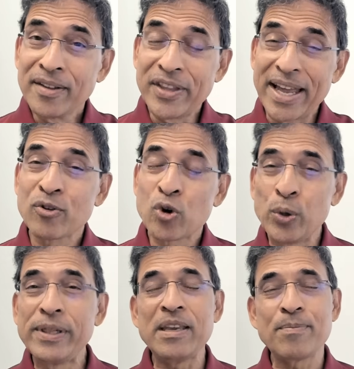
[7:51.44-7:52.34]
Then
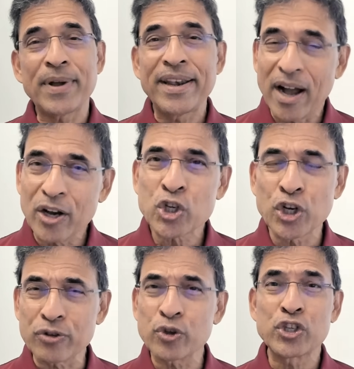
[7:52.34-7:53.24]
Kuldeep and
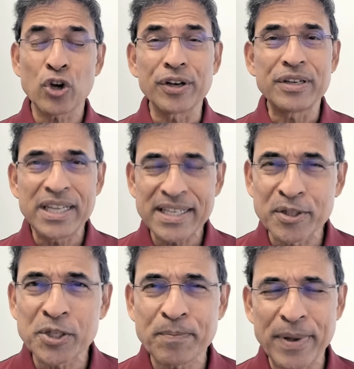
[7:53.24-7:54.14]
Akshar, so he's got a
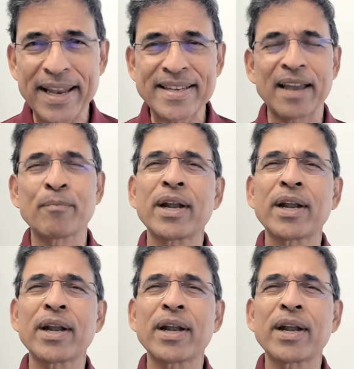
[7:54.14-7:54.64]
decent spin at that,